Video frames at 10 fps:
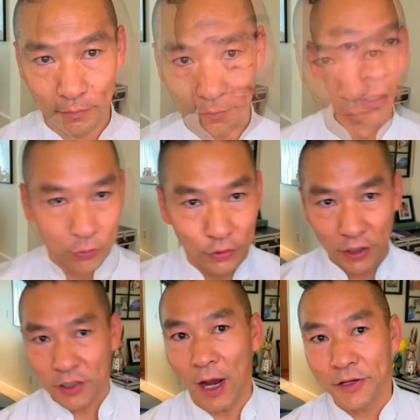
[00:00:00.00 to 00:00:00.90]
So this
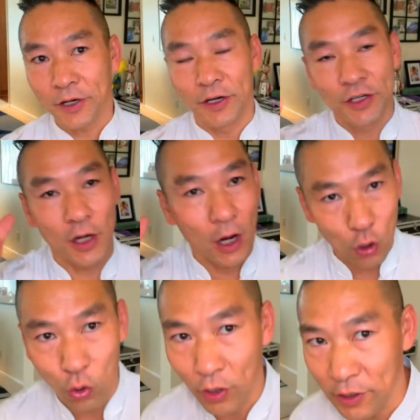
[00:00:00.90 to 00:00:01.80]
answer is
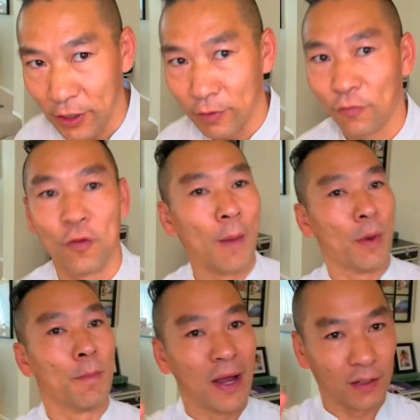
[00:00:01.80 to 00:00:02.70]
according from
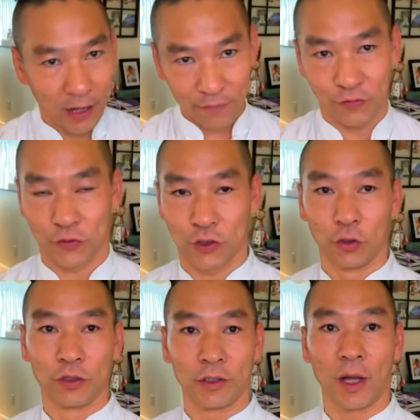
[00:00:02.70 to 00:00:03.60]
my life
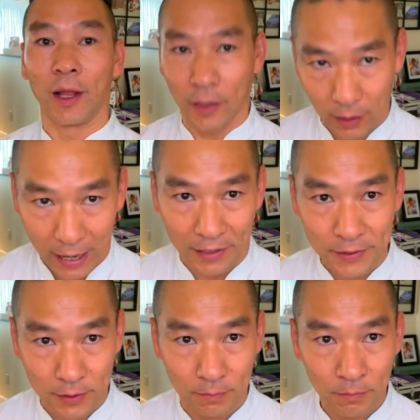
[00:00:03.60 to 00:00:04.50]
student and class.